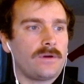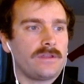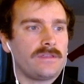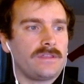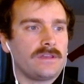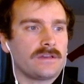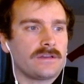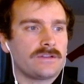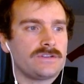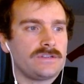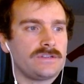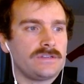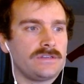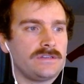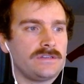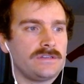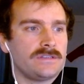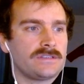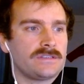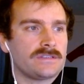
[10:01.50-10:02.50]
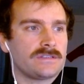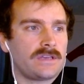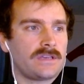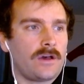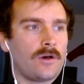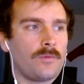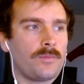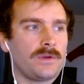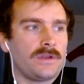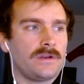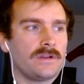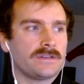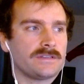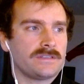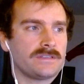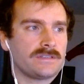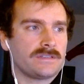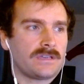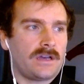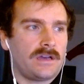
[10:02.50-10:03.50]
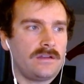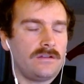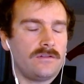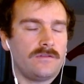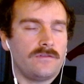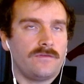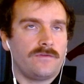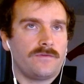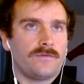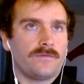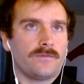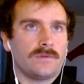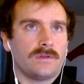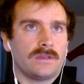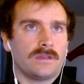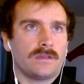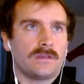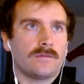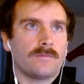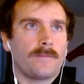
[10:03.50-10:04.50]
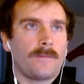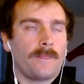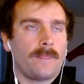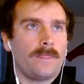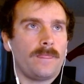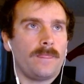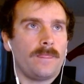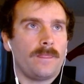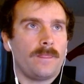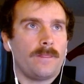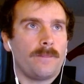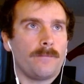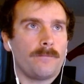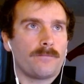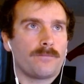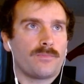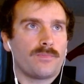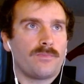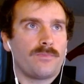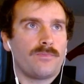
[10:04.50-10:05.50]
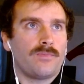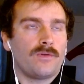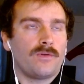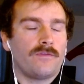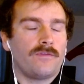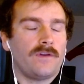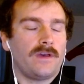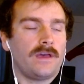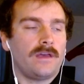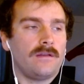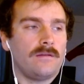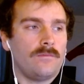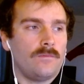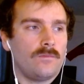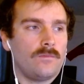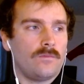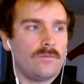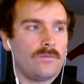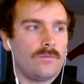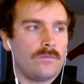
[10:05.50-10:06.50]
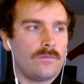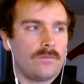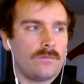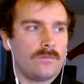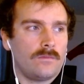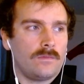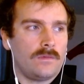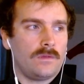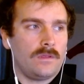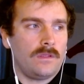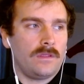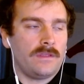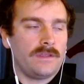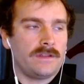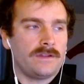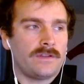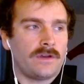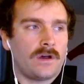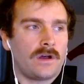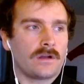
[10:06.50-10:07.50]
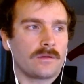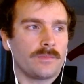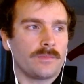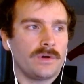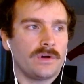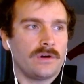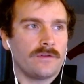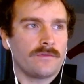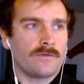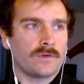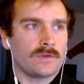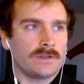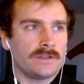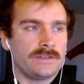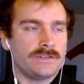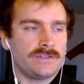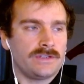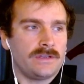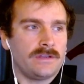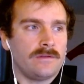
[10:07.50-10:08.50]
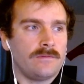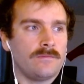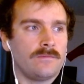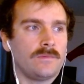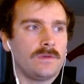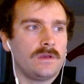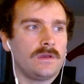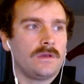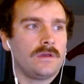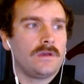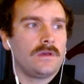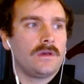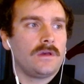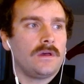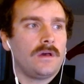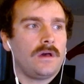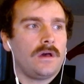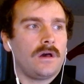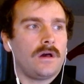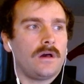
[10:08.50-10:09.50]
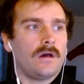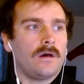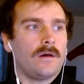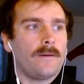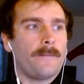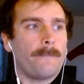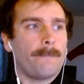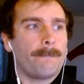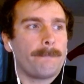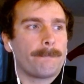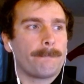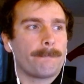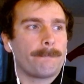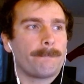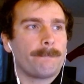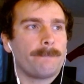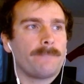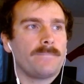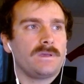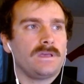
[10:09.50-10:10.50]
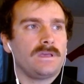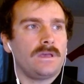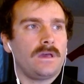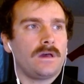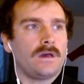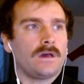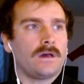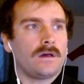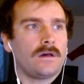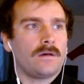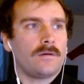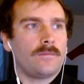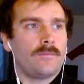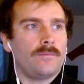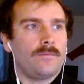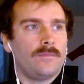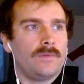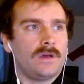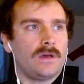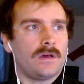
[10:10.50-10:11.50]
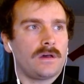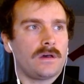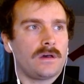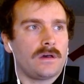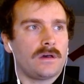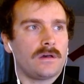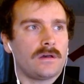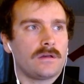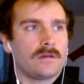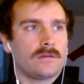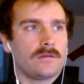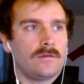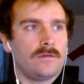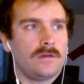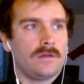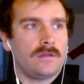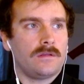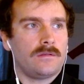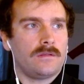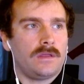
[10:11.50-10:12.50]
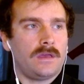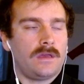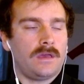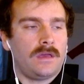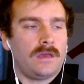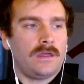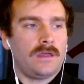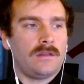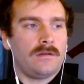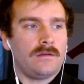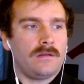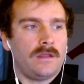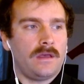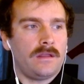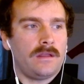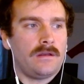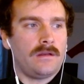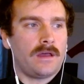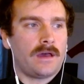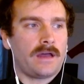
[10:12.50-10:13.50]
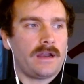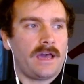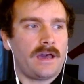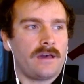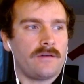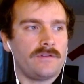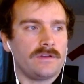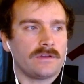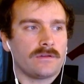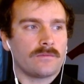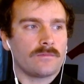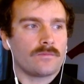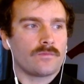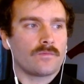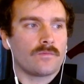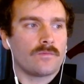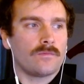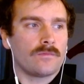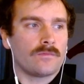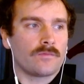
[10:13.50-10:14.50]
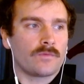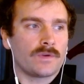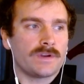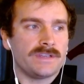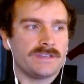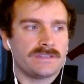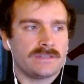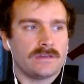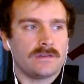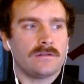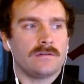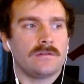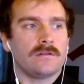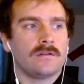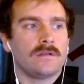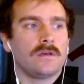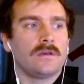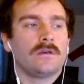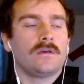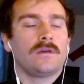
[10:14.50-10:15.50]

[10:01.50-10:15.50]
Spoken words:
I think she's helping us kind of n- prevent the dogma of religion, um, uh, uh, and not having reason,